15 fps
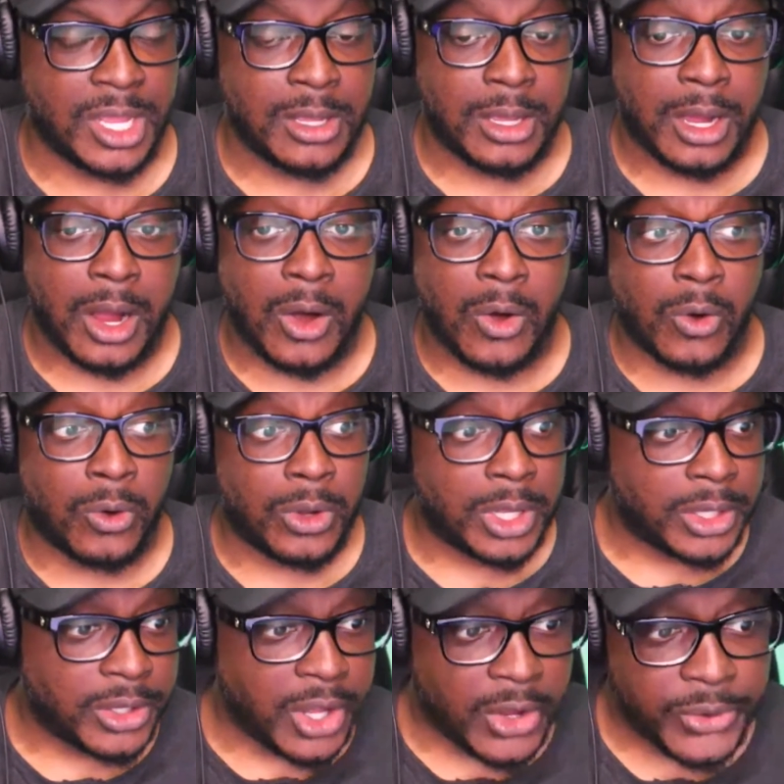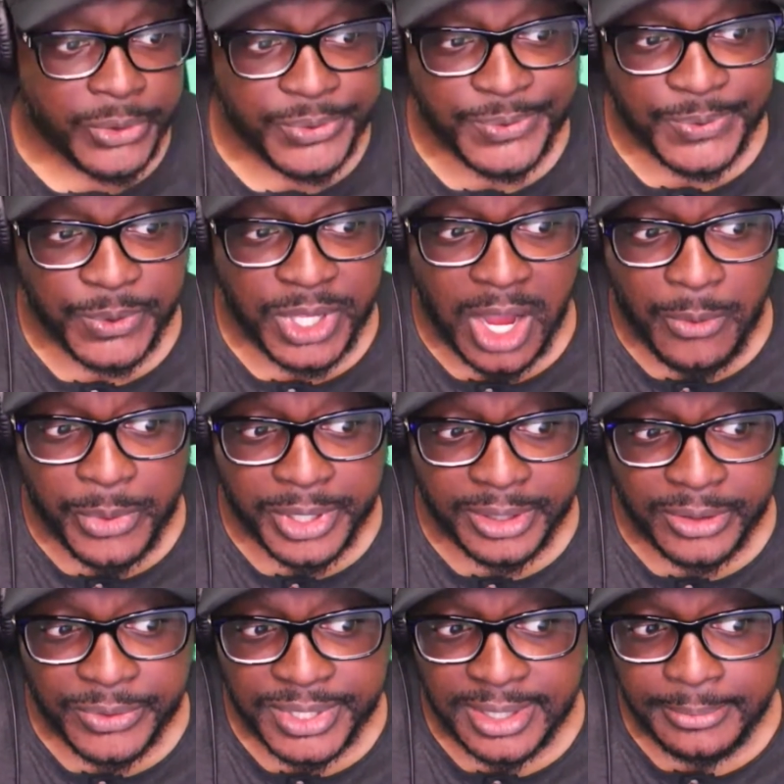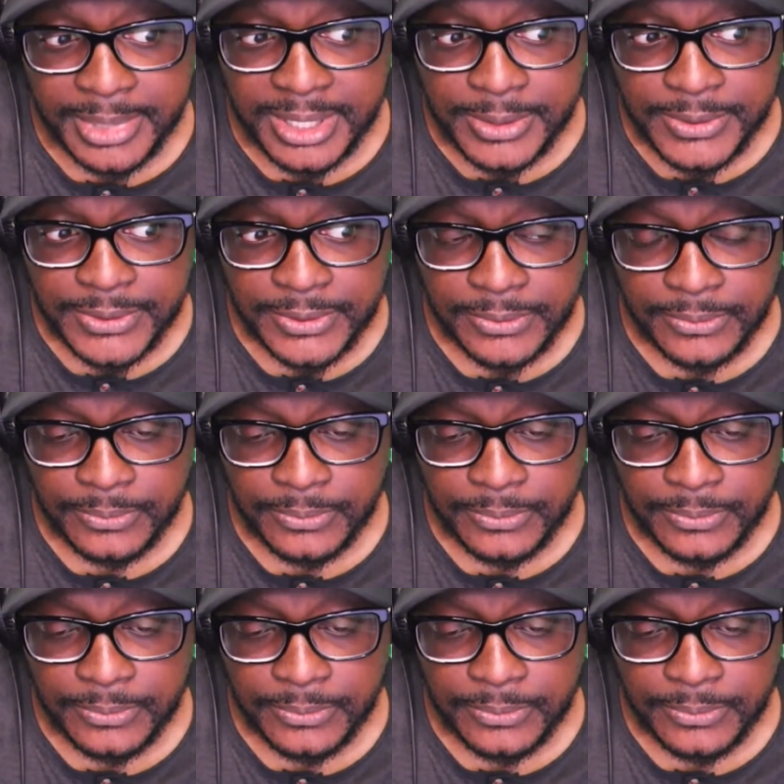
Oh, y'all want to know something else?